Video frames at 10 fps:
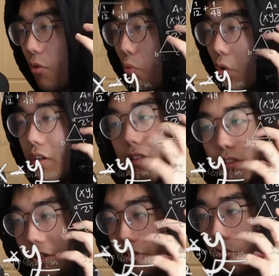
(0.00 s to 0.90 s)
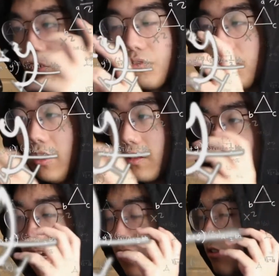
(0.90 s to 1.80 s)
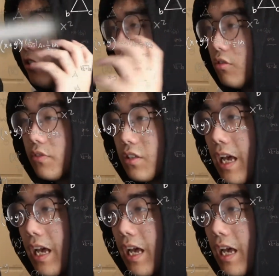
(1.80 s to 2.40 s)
what exactly went wrong? Like how did all of this